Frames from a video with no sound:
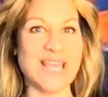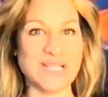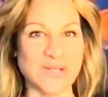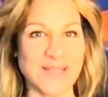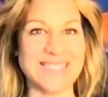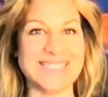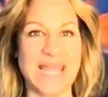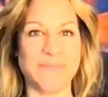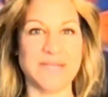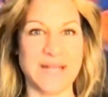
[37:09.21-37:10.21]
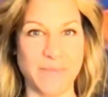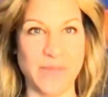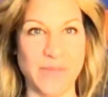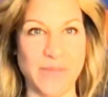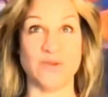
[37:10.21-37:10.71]
So they taped it up
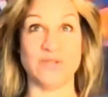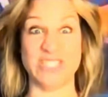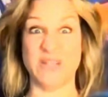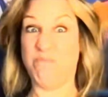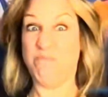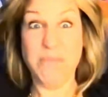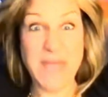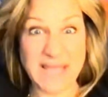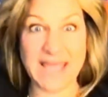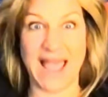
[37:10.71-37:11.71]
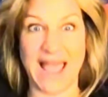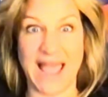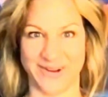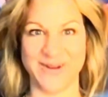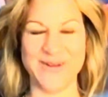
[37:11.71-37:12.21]
on the wall. So it was just a big
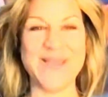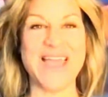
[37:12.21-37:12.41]
calendar.